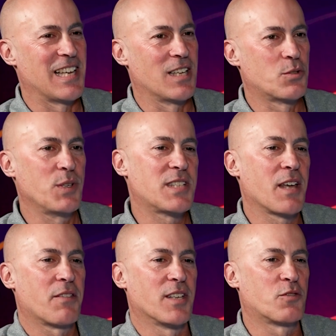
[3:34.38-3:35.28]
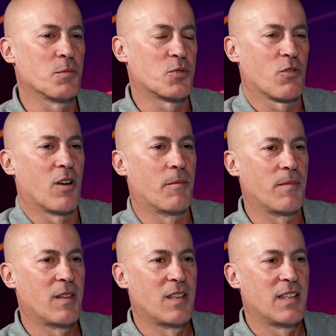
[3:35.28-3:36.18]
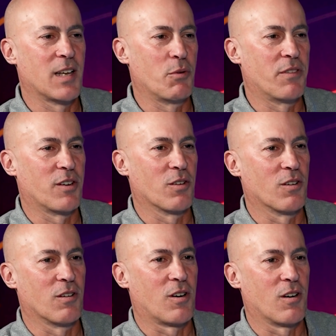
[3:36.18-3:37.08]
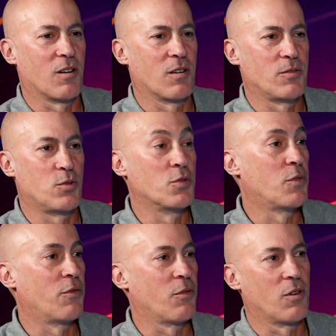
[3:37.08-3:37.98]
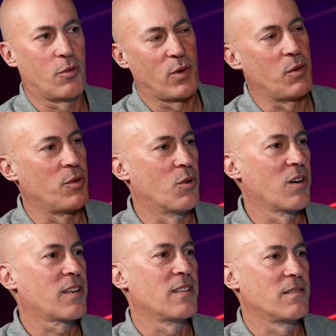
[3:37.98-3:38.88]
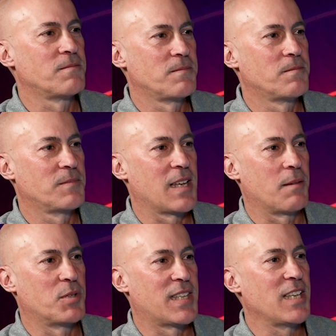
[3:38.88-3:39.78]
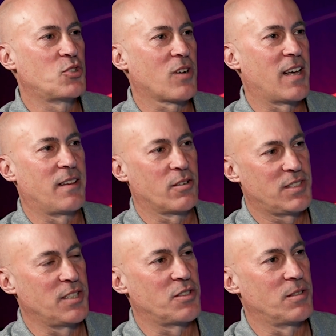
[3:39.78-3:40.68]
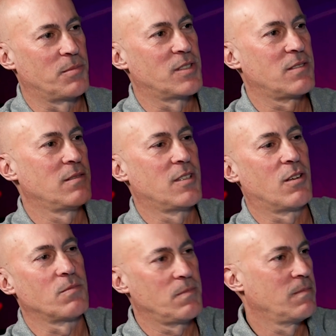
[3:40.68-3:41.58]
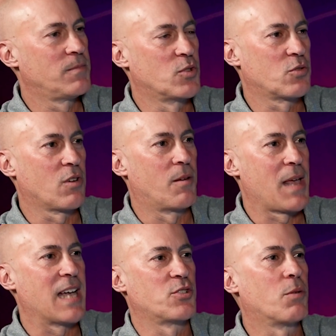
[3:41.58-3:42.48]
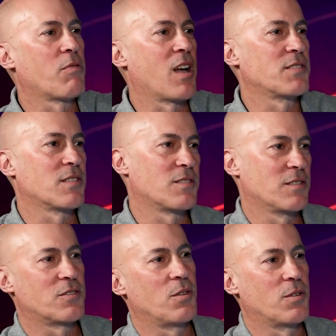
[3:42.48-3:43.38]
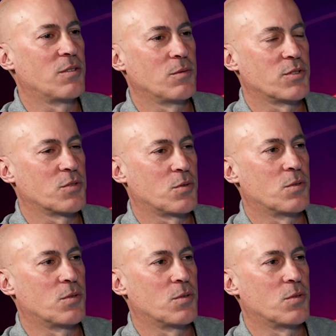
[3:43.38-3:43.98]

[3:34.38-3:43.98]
Yeah, so we take things from Scrum that we think are useful for the way we work, and but they're teaching them, the Scrum Agile process in total, which is